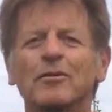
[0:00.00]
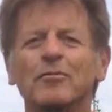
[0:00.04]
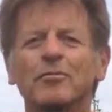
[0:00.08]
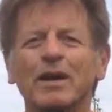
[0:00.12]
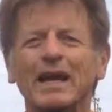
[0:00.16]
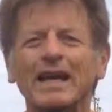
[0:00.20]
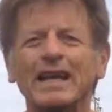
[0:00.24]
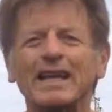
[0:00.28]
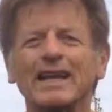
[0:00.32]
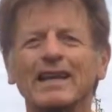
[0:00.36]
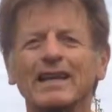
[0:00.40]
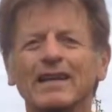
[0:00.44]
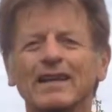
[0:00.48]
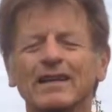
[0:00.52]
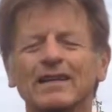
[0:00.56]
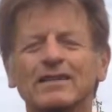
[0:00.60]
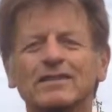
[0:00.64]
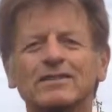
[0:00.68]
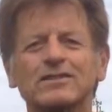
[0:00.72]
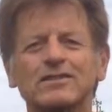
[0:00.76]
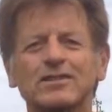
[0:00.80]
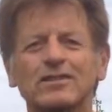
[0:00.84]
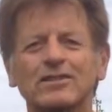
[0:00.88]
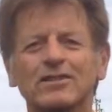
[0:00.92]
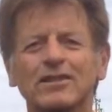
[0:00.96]
making it
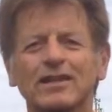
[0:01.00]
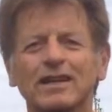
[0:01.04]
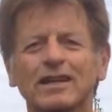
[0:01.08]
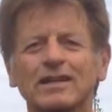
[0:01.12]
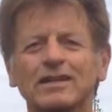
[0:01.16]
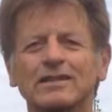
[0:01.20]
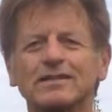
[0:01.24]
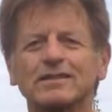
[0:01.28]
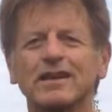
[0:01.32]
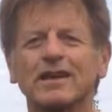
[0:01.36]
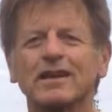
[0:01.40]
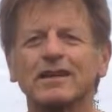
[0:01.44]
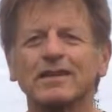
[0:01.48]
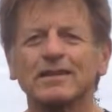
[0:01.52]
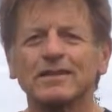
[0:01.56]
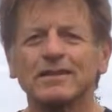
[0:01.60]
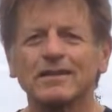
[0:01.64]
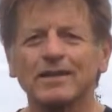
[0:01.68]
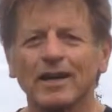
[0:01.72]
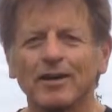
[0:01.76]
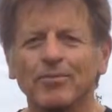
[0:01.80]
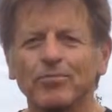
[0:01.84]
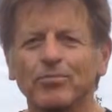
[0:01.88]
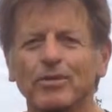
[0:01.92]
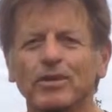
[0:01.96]
so that it's got a
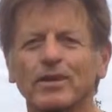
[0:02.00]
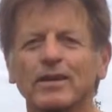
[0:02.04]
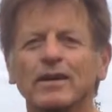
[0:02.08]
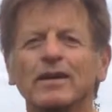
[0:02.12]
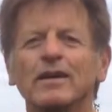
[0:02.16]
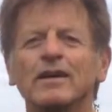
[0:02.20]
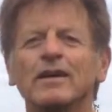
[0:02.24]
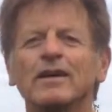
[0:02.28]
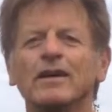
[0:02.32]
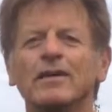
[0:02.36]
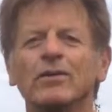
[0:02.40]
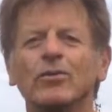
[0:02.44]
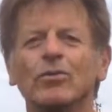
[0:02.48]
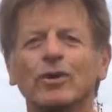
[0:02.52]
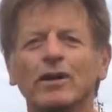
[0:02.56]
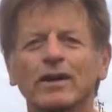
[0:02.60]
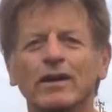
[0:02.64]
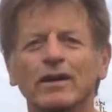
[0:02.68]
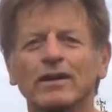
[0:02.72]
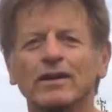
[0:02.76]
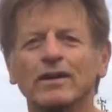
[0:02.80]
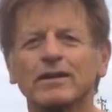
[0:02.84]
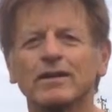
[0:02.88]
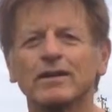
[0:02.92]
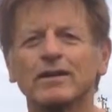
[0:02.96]
depth
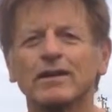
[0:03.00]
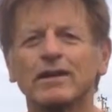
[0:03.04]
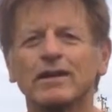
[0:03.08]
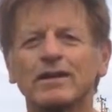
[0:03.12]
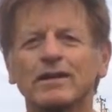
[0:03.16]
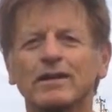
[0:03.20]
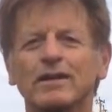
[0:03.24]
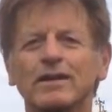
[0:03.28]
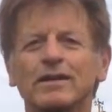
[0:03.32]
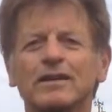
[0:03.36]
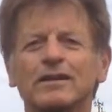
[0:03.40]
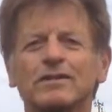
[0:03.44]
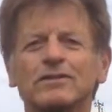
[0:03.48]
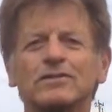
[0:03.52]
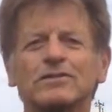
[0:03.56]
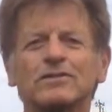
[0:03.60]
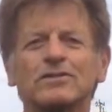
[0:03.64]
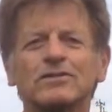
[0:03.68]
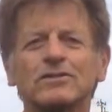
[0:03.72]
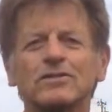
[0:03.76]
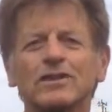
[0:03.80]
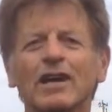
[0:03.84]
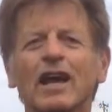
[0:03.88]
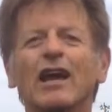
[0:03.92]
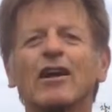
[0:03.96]
where it
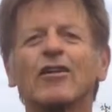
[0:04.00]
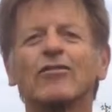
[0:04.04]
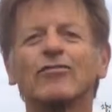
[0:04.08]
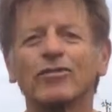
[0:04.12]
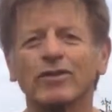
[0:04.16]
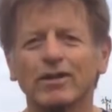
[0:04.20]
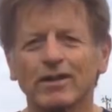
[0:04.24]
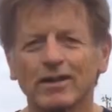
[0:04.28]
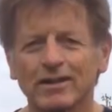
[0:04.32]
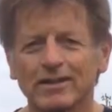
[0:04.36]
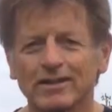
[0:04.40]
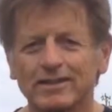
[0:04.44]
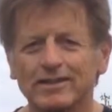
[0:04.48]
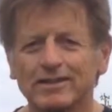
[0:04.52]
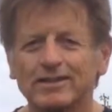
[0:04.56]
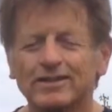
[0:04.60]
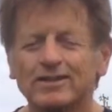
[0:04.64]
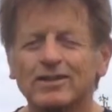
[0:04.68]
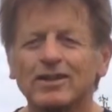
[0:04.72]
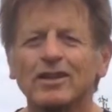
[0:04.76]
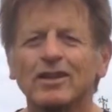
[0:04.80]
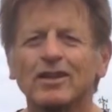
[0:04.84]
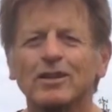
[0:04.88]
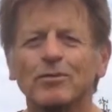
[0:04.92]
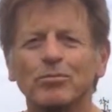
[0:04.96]
is
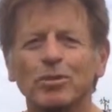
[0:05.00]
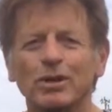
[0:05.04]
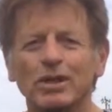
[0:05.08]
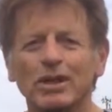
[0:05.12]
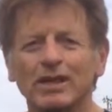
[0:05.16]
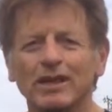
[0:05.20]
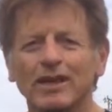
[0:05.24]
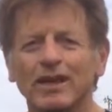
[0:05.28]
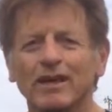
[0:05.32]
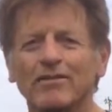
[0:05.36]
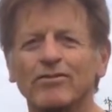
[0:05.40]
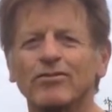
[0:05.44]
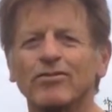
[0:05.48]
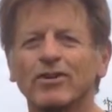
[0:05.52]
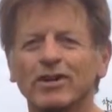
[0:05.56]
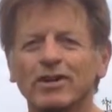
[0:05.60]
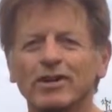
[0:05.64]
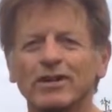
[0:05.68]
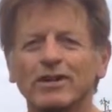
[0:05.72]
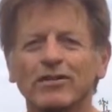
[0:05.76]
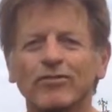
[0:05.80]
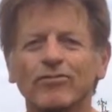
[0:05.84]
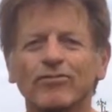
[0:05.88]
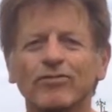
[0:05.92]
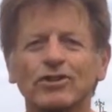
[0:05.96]
effortless but yet
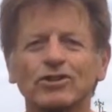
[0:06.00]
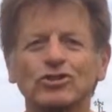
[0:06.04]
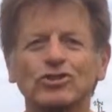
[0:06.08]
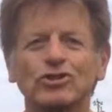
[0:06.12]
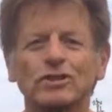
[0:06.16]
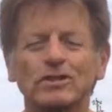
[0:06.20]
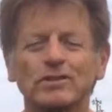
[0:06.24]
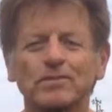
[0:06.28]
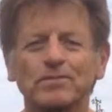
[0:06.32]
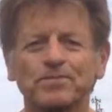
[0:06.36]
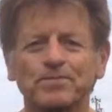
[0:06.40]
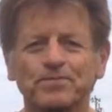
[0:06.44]
very efficient.